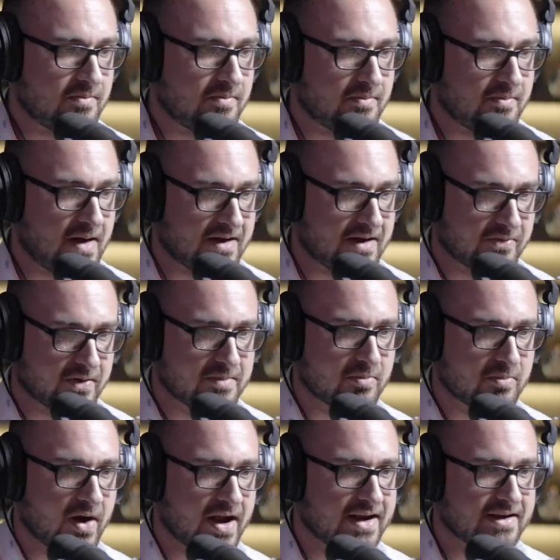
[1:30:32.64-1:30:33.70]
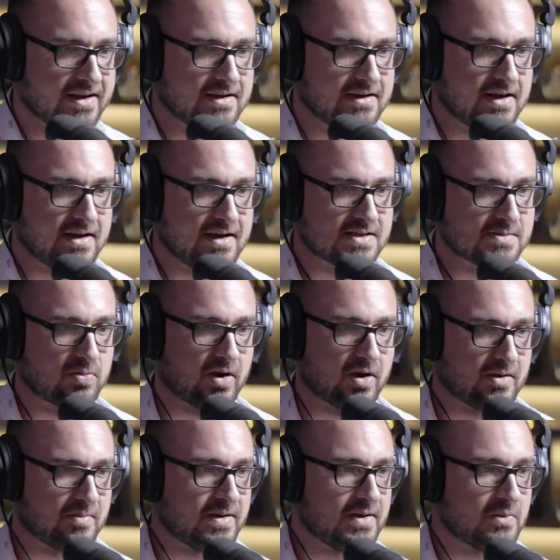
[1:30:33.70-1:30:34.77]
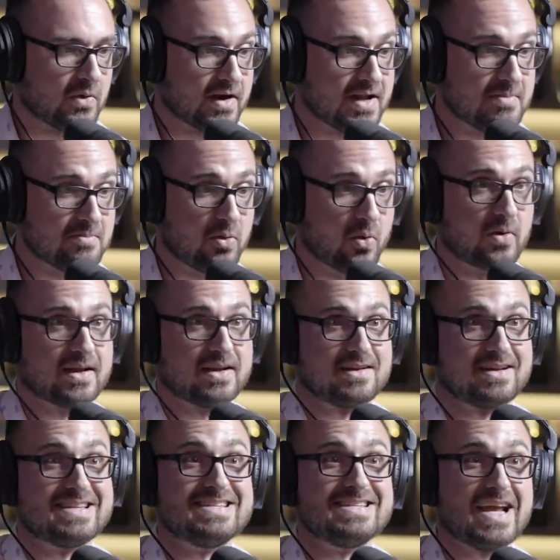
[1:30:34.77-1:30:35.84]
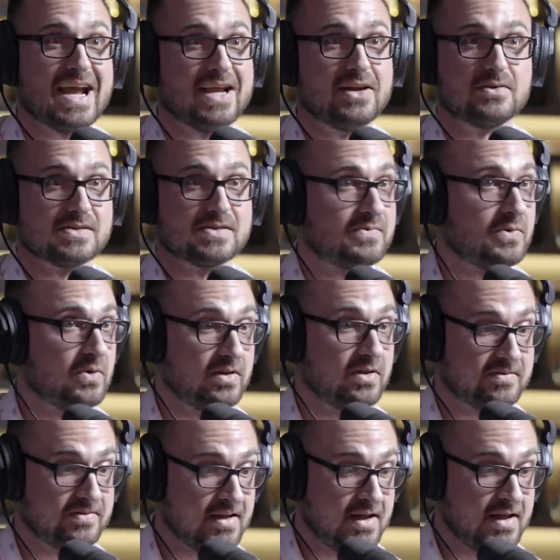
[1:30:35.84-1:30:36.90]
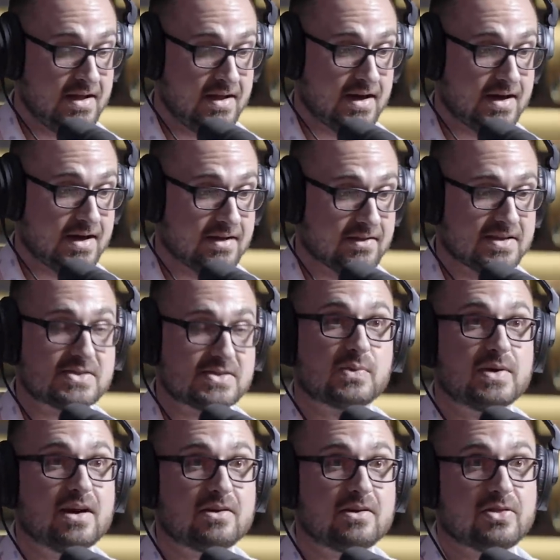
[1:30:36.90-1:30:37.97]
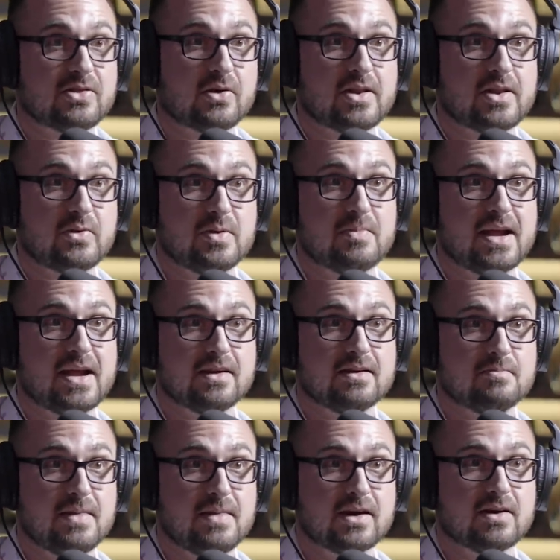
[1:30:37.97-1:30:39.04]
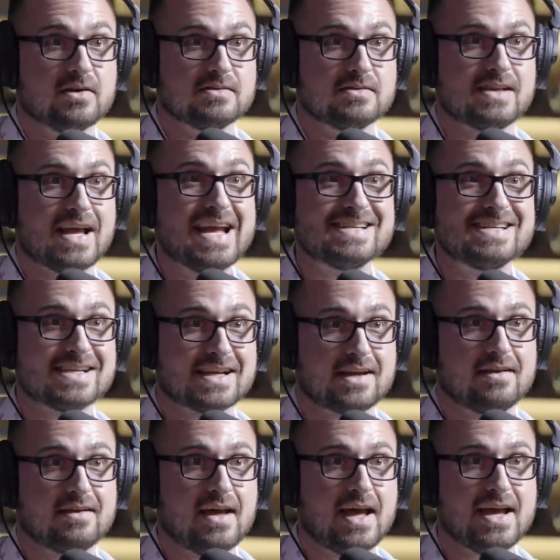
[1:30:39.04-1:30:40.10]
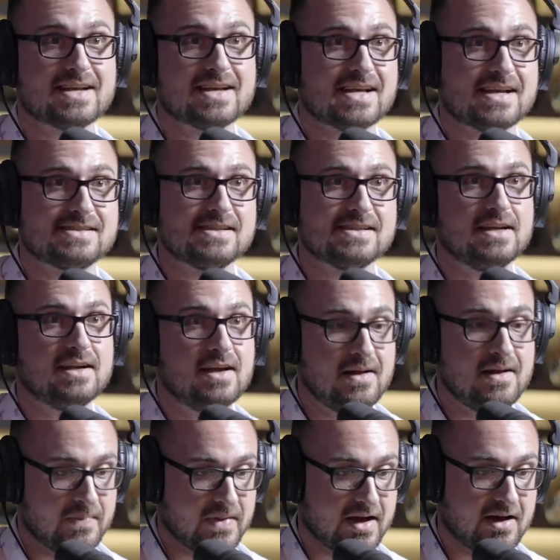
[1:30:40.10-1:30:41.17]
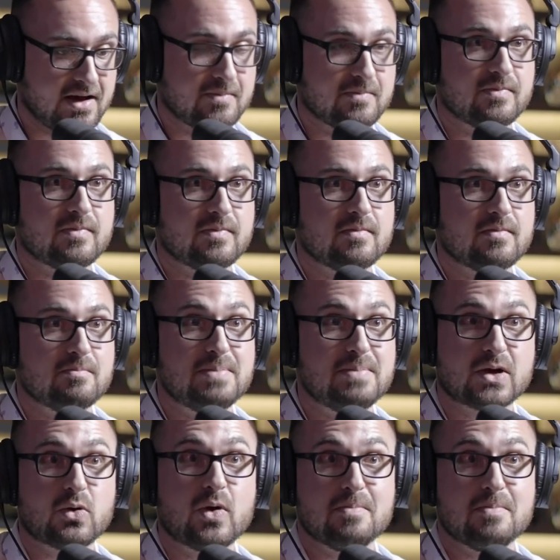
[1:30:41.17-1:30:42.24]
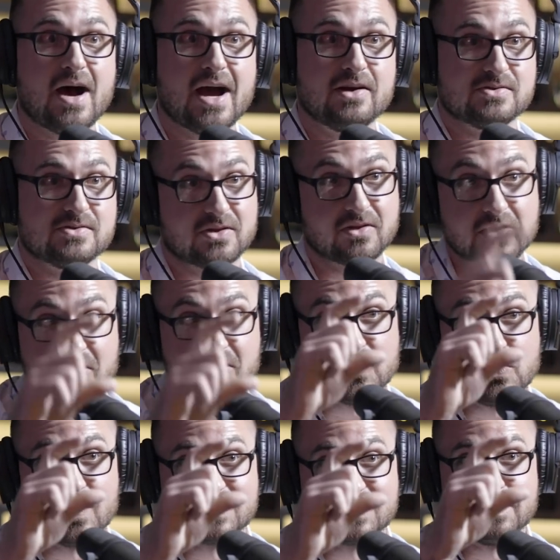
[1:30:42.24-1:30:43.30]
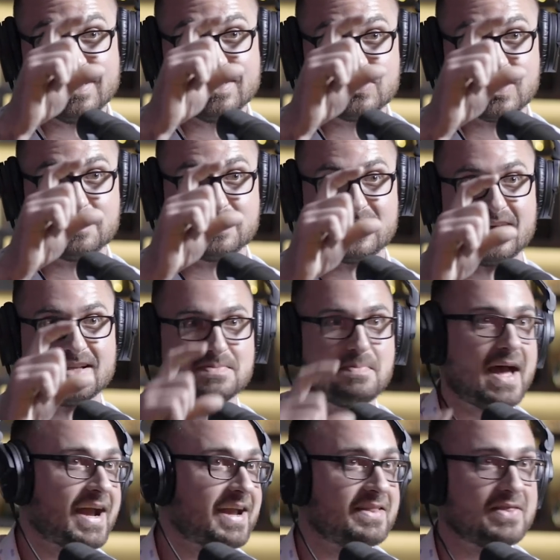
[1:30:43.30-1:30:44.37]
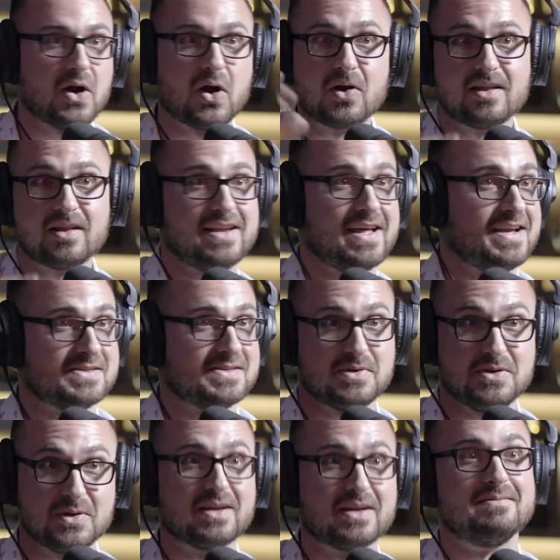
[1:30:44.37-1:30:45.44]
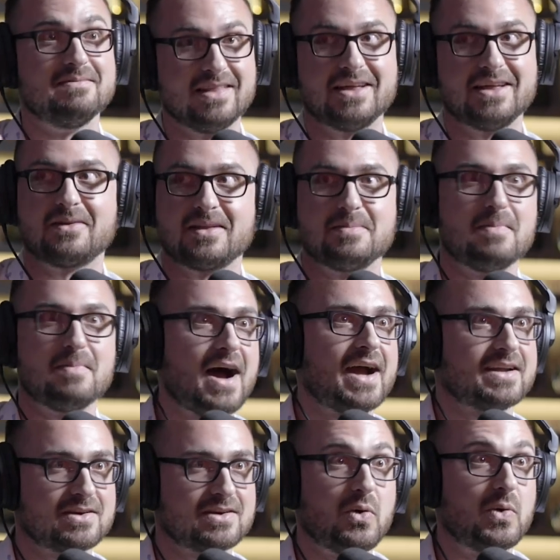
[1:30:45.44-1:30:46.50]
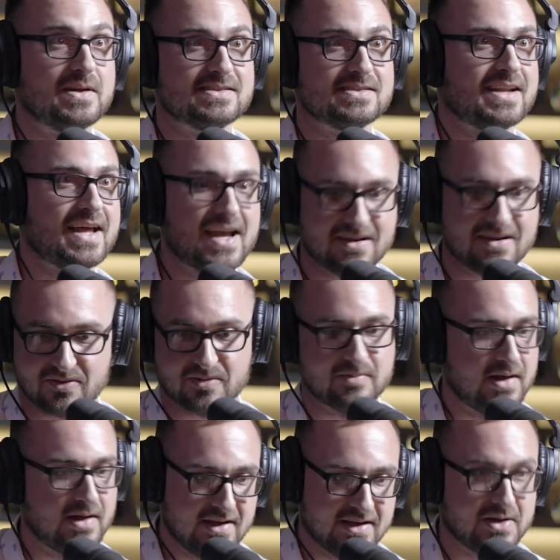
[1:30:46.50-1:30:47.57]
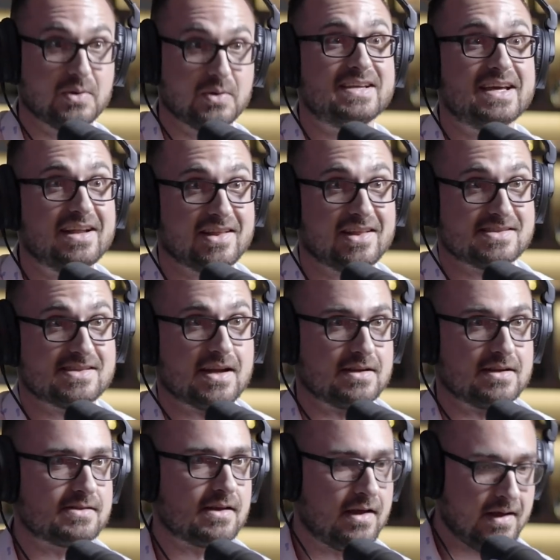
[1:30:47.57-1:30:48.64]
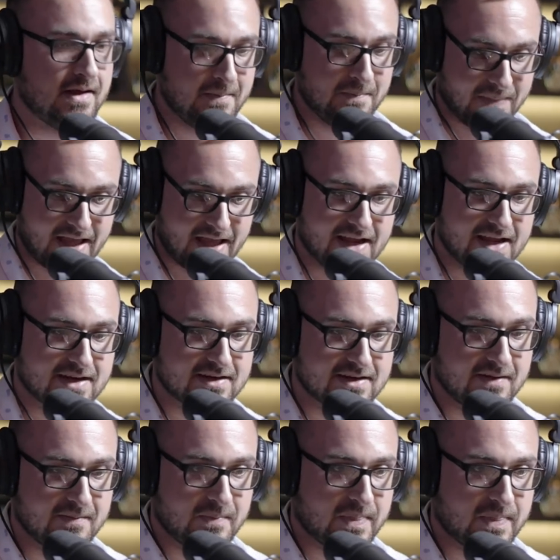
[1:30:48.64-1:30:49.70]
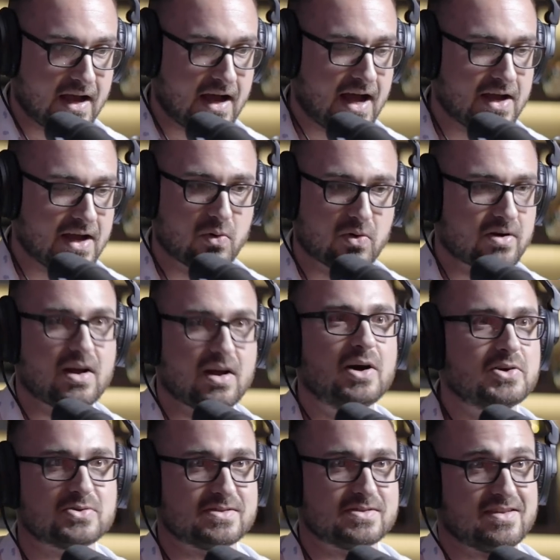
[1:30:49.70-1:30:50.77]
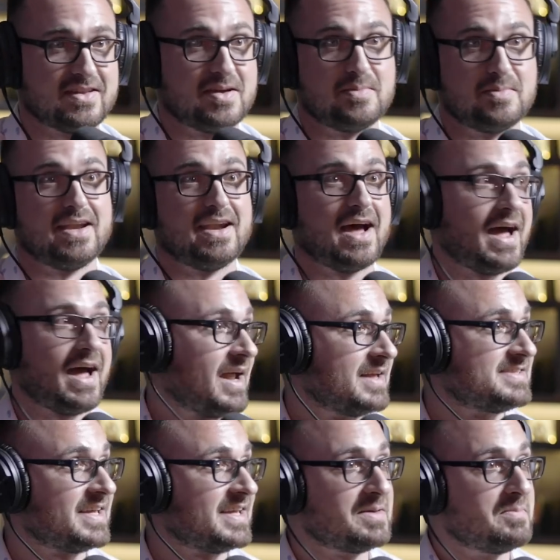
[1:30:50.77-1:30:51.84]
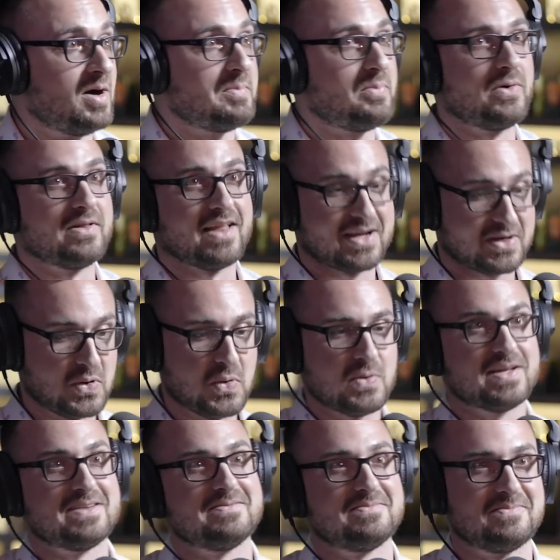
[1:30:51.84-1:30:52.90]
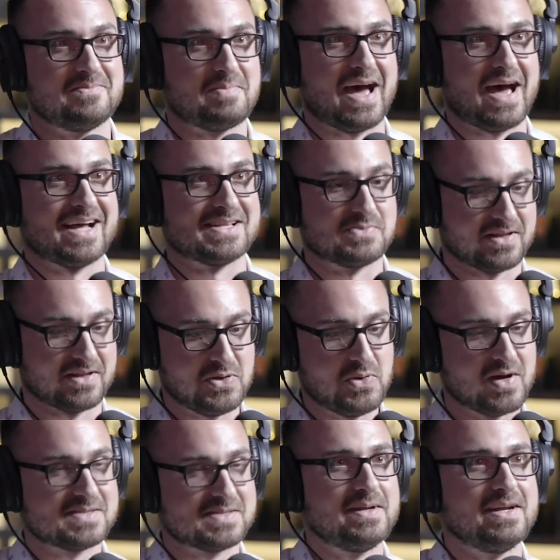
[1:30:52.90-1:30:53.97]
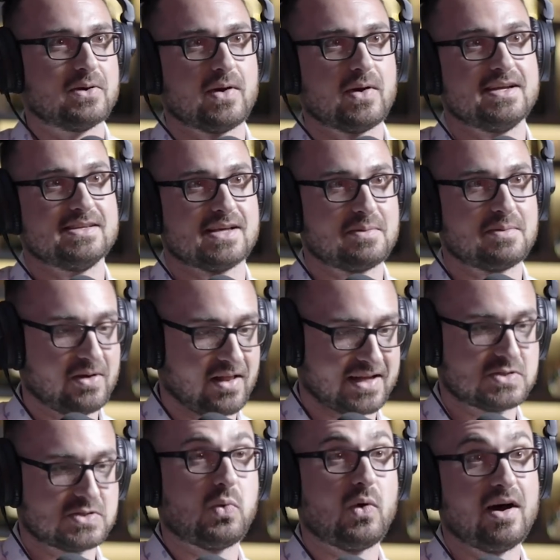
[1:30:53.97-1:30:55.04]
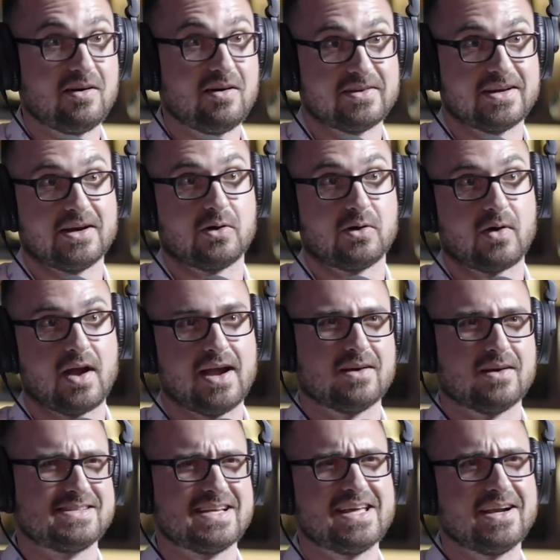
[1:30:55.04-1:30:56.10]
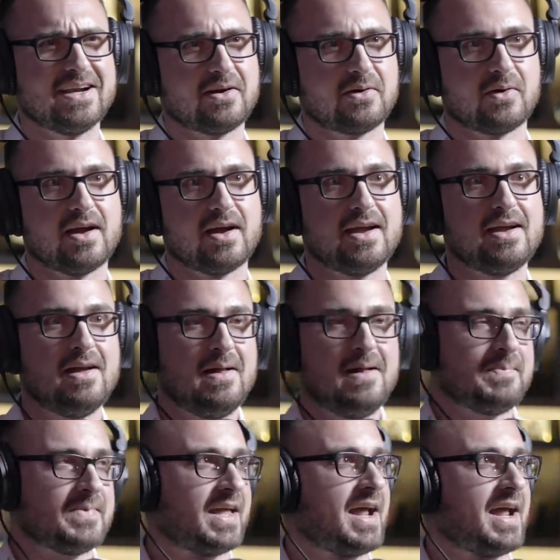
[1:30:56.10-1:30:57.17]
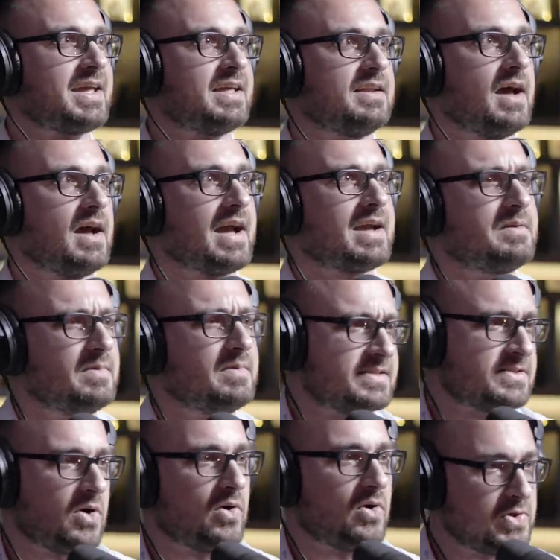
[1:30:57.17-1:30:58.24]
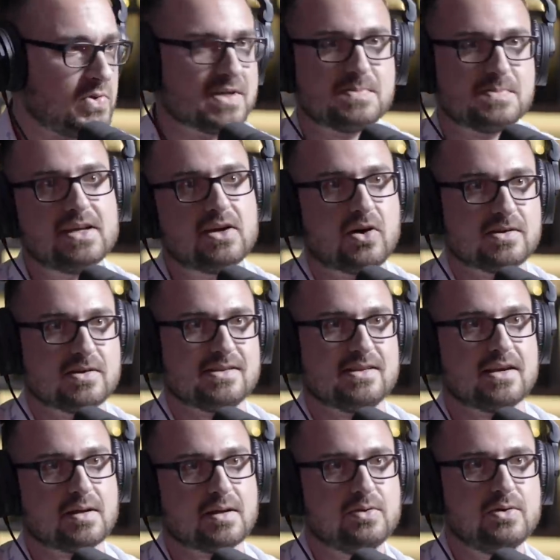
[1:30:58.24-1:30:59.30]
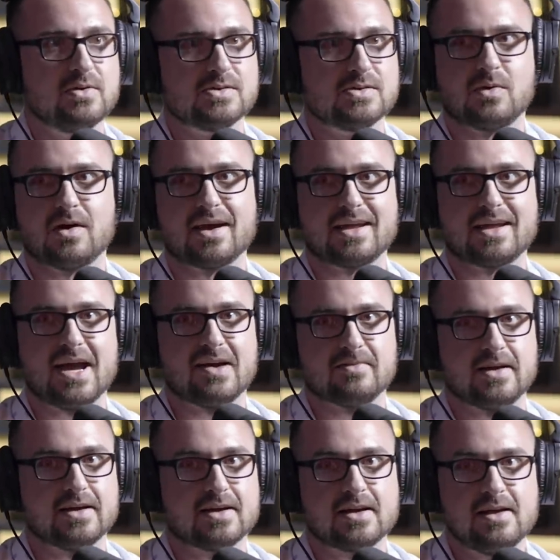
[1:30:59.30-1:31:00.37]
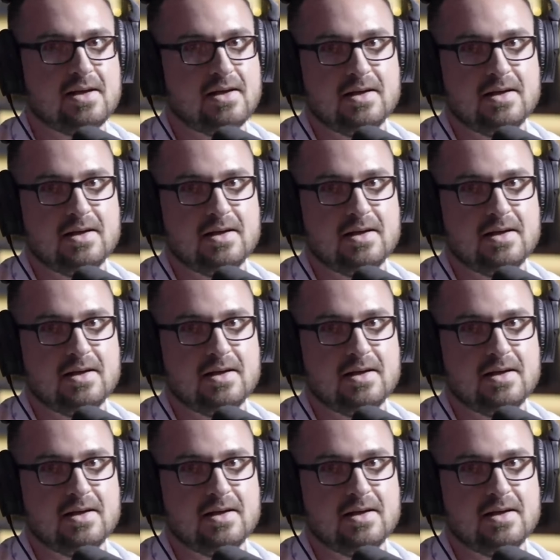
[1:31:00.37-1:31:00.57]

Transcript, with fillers: My friend Brandon and his brother Ben were importing containers full of uh, these three hundred thirty-three mega, megahertz ASIC, A S I C um, Bitcoin miners. They're little U S B chipsets back in the early days when you could literally mine coins a day from, you know, ten of these things. And I ordered hundreds of them, and, and I set them up on like cooling pads with U S B arrays. I'd put like twelve in an array or ten in an array, and I could I could install U S B cards in the computers where I could have like